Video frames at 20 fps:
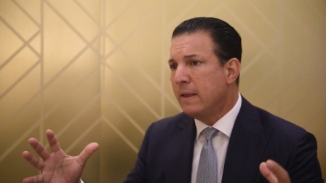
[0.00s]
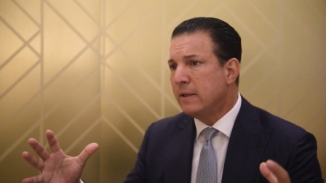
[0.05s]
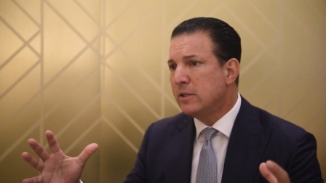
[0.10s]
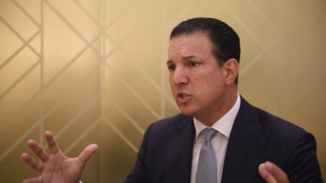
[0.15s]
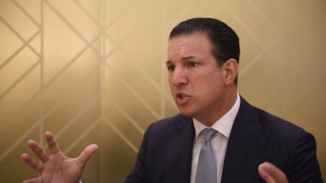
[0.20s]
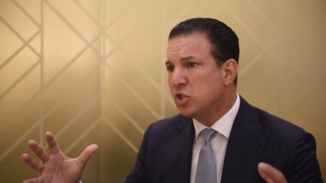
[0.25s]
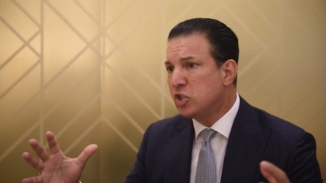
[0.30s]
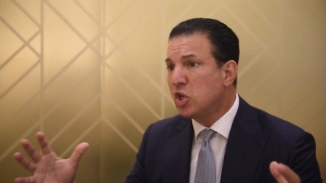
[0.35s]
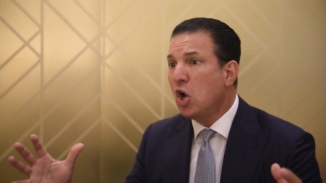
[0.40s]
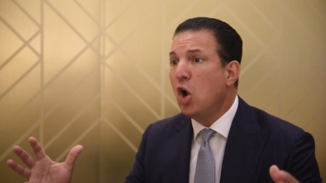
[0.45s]

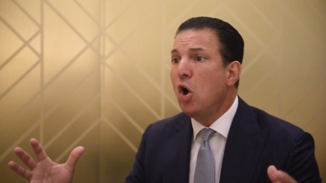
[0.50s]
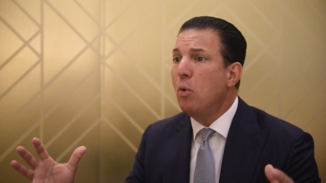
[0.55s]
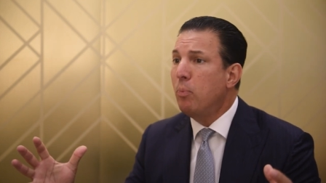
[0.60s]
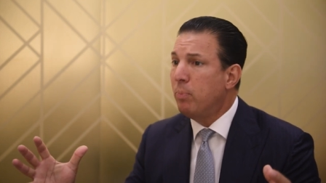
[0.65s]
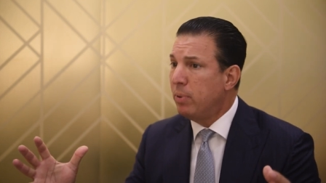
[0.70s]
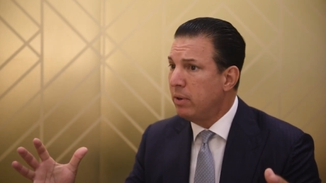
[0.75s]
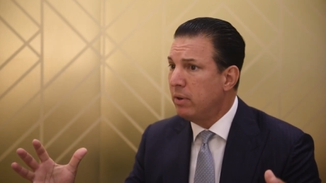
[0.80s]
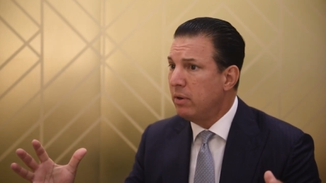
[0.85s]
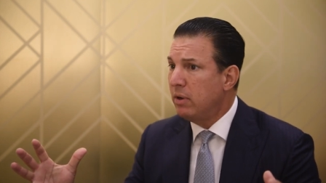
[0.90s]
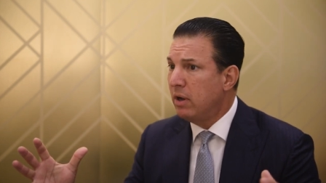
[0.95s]
scope
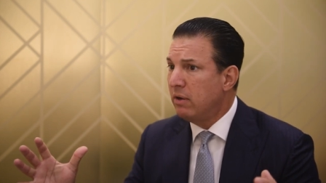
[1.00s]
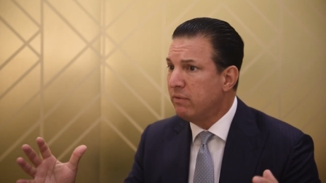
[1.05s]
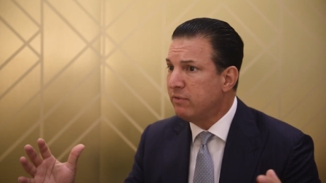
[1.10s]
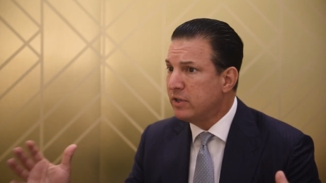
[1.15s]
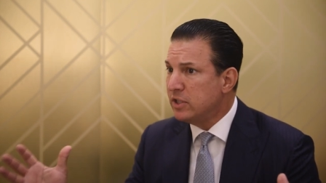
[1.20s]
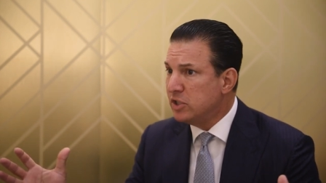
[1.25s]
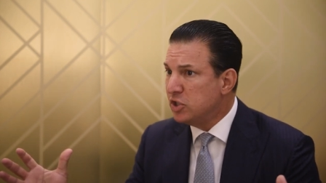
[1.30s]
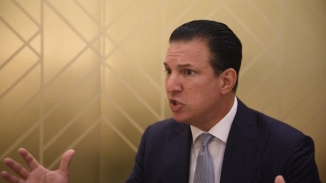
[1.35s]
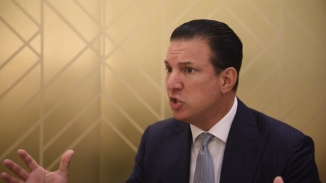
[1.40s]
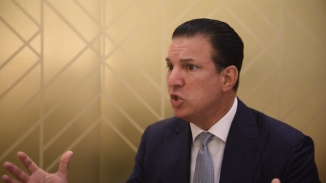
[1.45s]
of
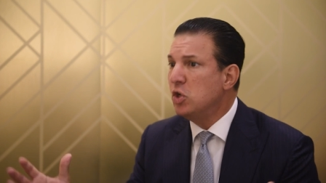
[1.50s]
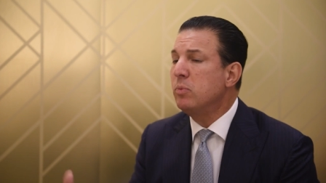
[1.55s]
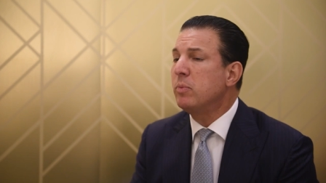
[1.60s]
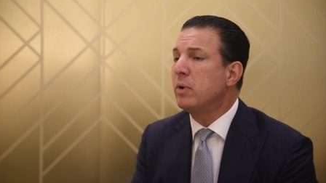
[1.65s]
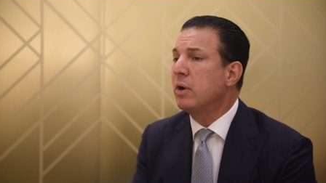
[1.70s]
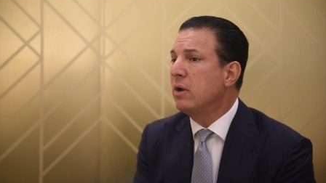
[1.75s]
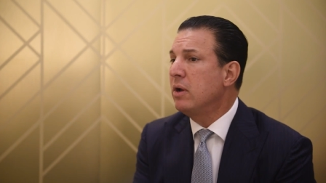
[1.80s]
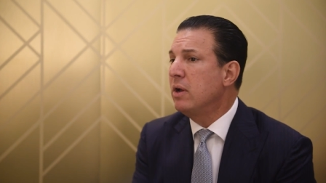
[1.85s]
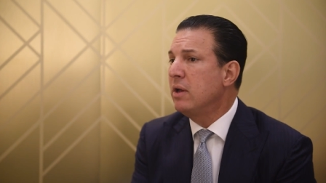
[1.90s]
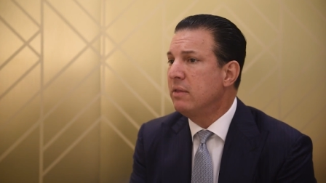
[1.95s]

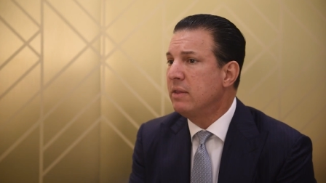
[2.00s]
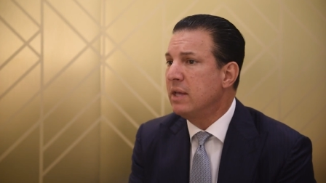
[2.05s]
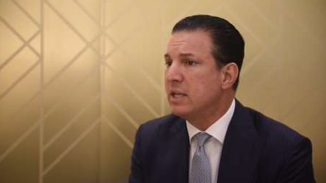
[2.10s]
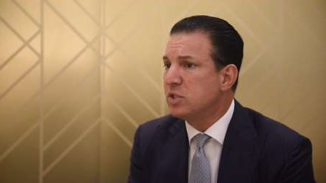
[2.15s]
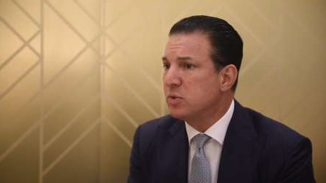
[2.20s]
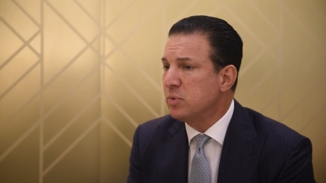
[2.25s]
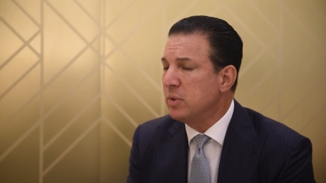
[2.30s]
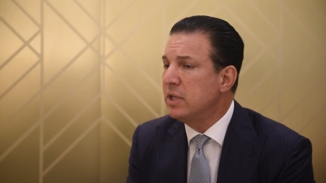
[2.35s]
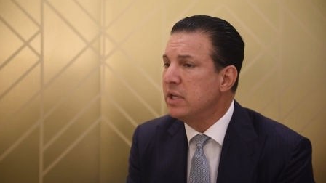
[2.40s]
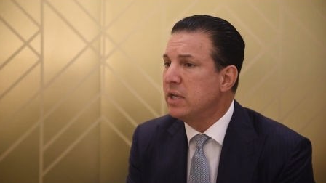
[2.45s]
consumer
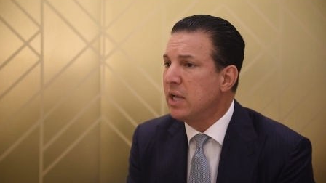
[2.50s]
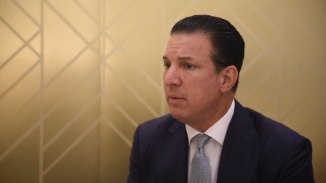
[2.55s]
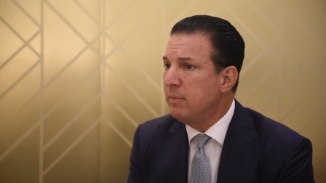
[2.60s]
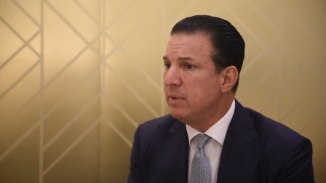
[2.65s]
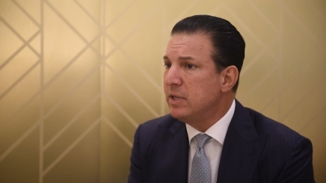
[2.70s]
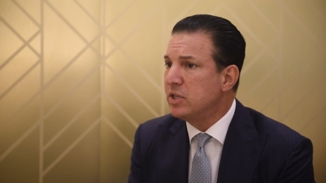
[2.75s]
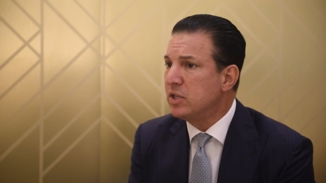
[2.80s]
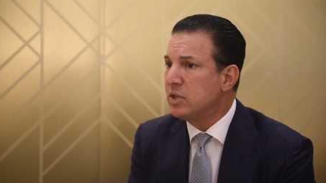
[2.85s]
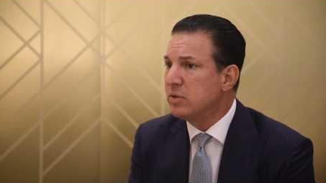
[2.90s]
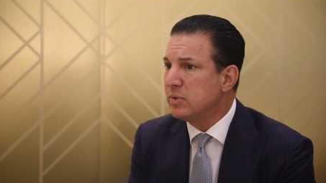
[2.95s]
that's really
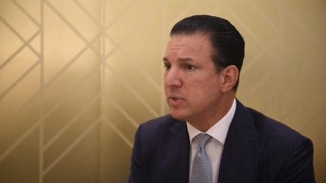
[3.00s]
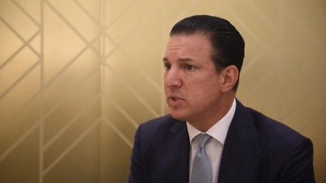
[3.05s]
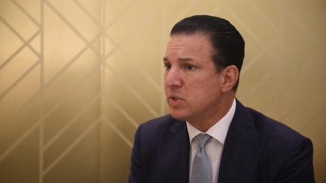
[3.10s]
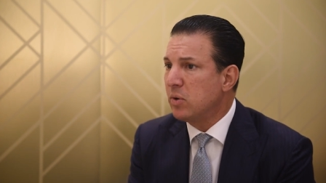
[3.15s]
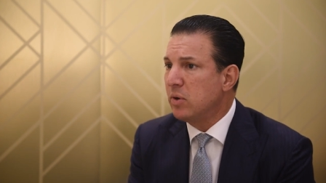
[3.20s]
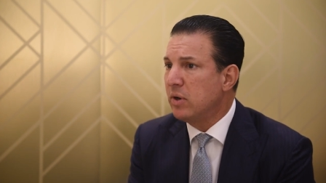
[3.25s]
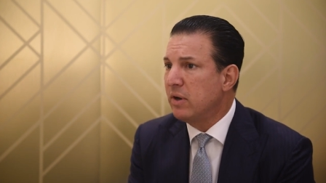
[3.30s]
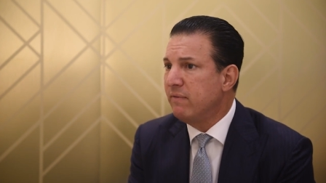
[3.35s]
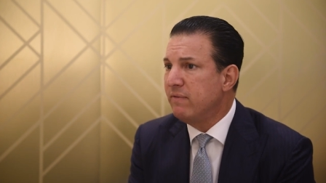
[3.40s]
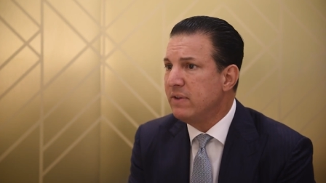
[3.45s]
coming to the
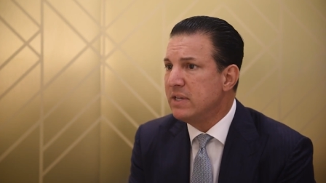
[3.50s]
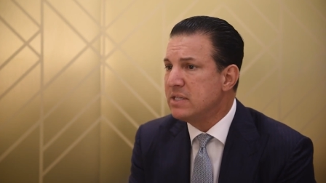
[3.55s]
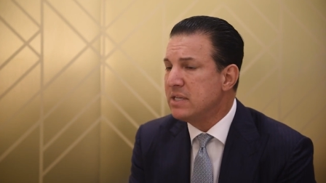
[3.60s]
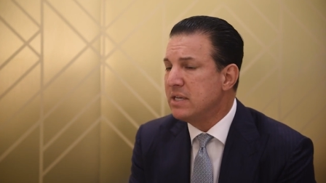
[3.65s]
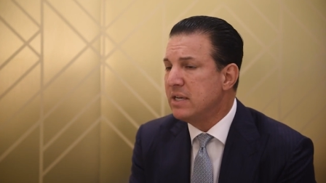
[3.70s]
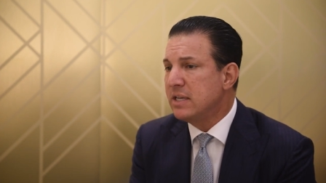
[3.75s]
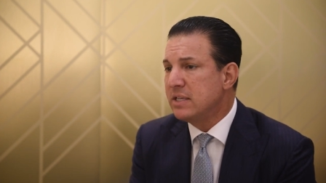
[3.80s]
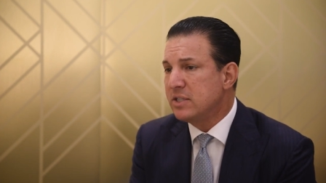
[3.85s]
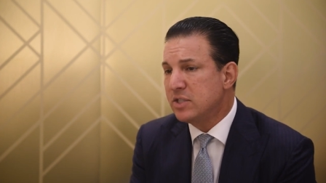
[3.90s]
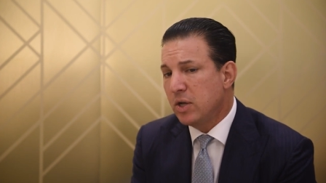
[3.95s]
resort and
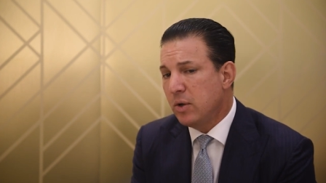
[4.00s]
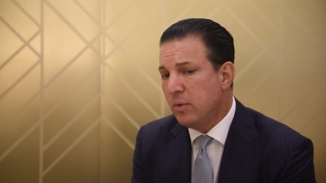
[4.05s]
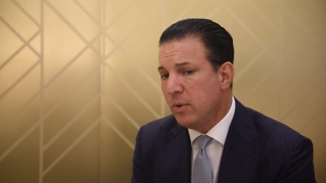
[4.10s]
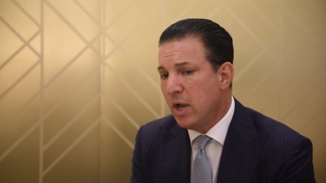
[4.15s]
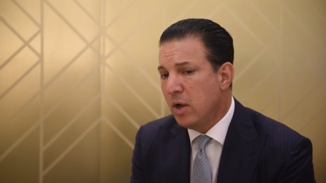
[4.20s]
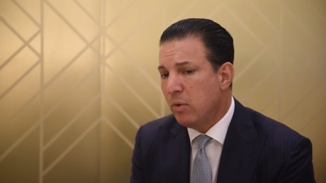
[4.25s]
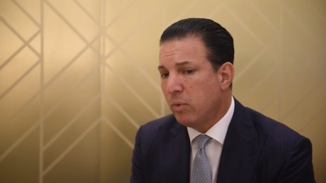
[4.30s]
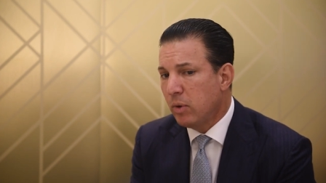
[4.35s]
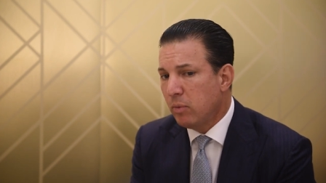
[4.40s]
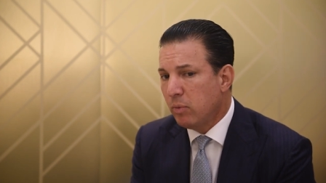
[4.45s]
visiting it. So
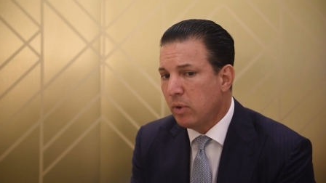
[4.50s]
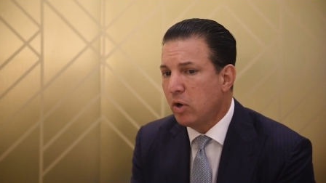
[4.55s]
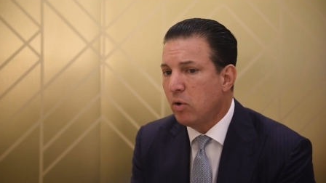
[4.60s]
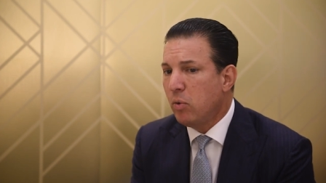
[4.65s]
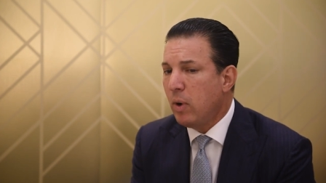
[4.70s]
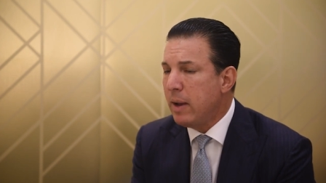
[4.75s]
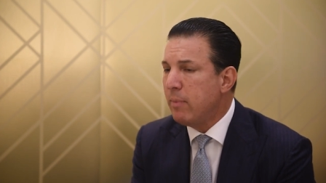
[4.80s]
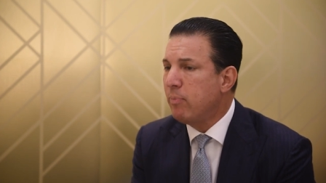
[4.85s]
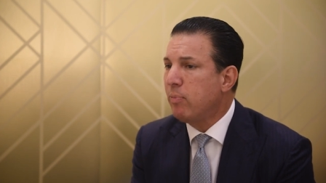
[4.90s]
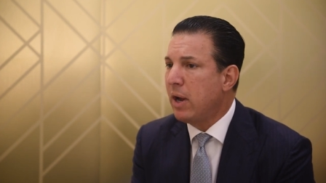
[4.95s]
we're
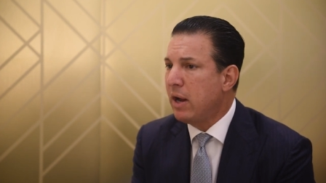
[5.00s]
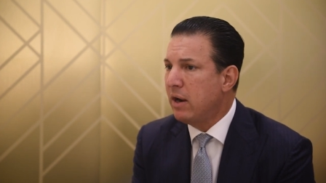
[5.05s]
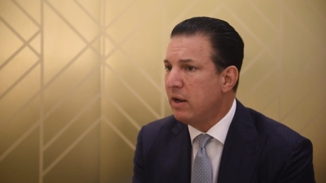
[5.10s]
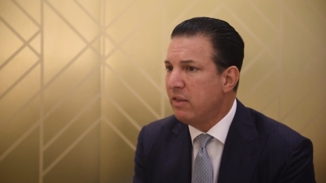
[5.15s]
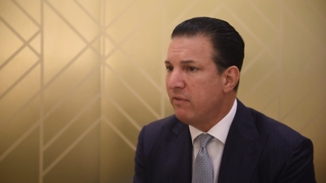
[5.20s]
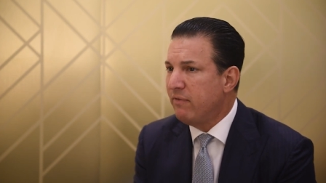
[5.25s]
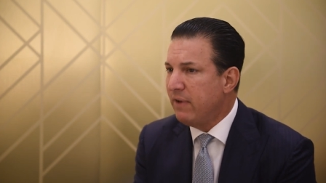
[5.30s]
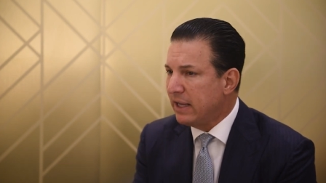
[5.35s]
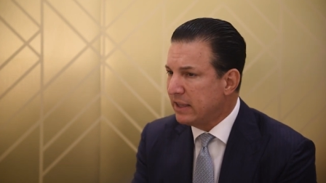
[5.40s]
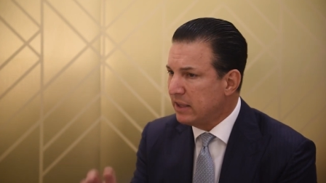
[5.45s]
quite proud of
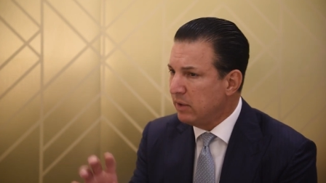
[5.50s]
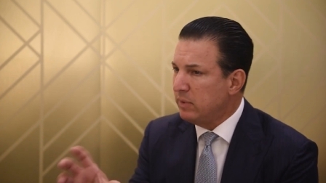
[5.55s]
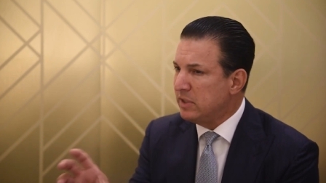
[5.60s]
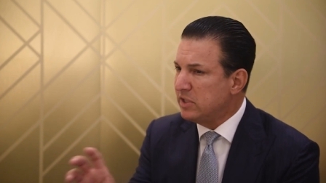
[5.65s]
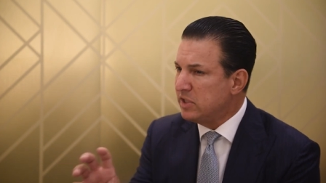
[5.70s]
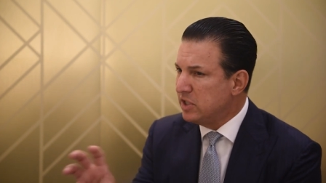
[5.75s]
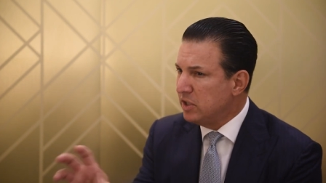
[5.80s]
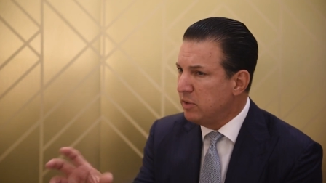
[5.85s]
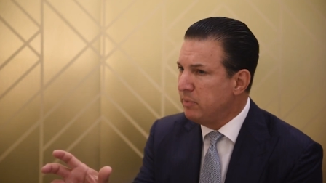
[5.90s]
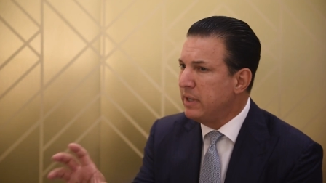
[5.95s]
the fact that we've
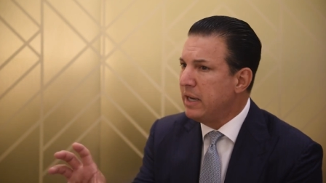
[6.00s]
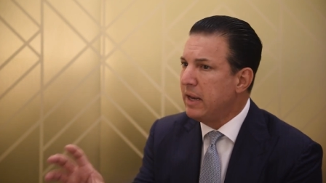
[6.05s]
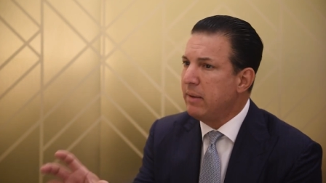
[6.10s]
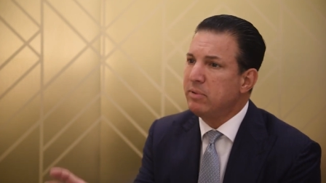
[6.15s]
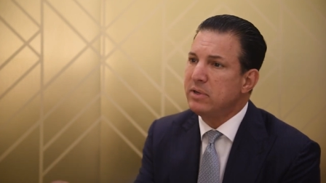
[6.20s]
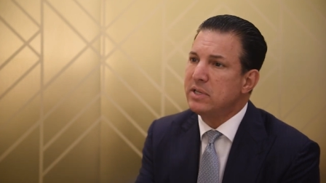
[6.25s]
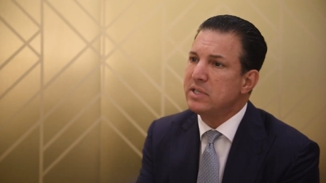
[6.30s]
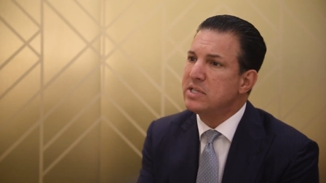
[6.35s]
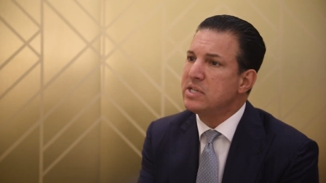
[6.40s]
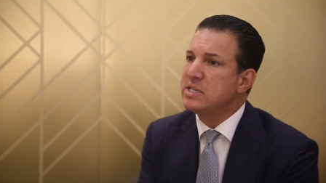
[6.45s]
still been
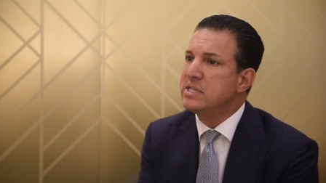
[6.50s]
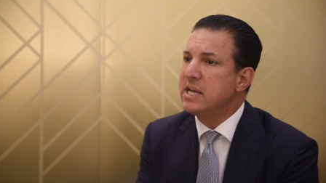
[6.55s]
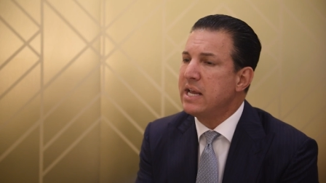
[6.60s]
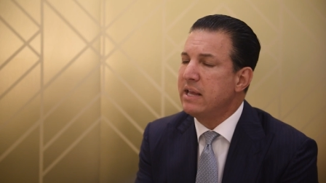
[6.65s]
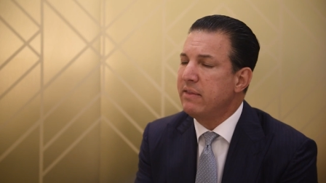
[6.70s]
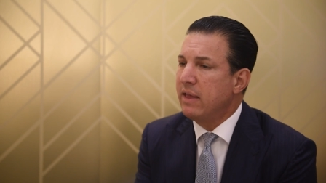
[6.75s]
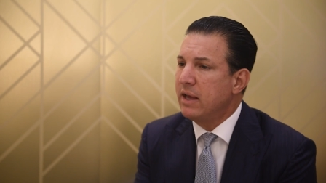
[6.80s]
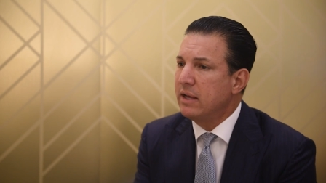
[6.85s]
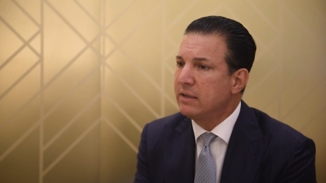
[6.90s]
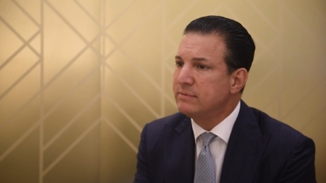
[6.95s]
able to
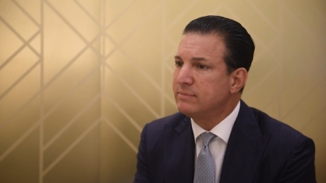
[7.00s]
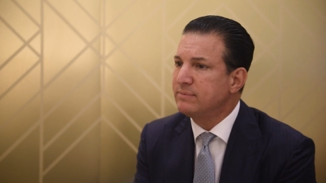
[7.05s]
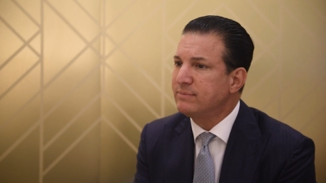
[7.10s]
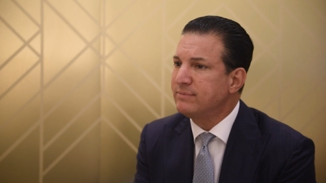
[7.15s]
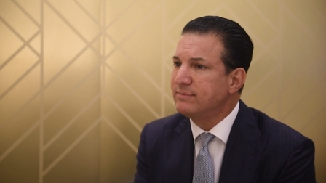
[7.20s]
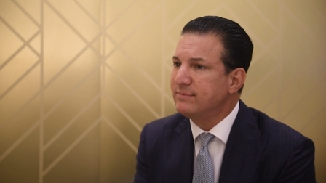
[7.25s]
sustain that.